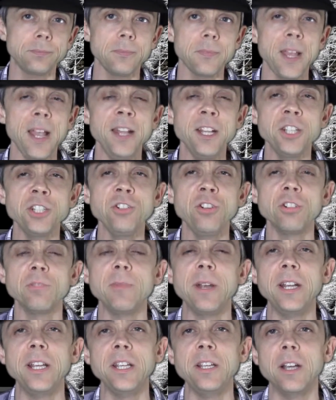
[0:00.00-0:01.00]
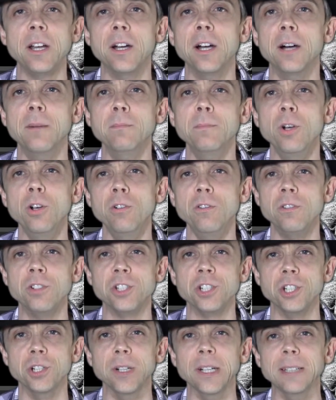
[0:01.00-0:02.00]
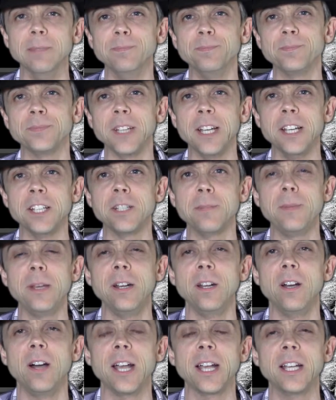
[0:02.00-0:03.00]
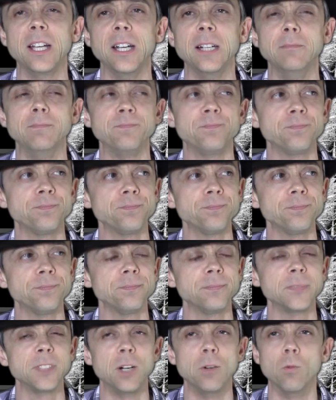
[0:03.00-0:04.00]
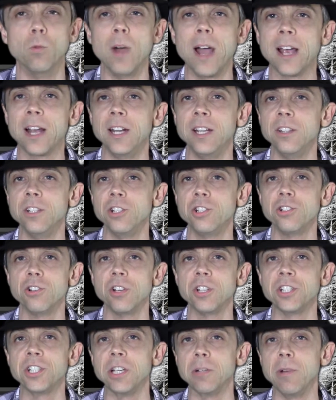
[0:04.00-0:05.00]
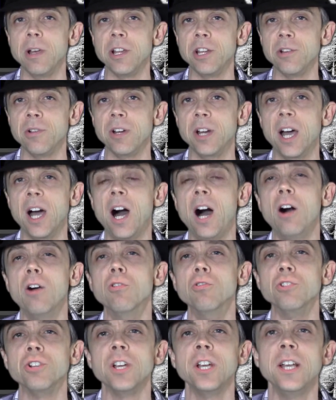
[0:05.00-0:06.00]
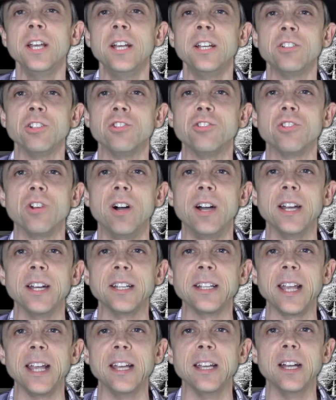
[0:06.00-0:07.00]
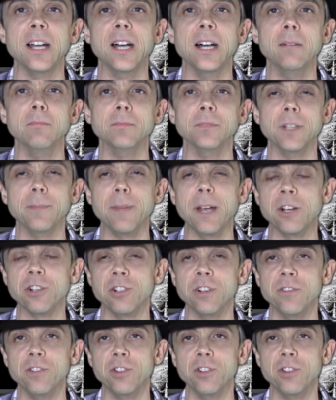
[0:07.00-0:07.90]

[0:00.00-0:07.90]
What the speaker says: and there's not many moves to it. It's a bit like waggling the joystick when you're in a hold to try and get the better of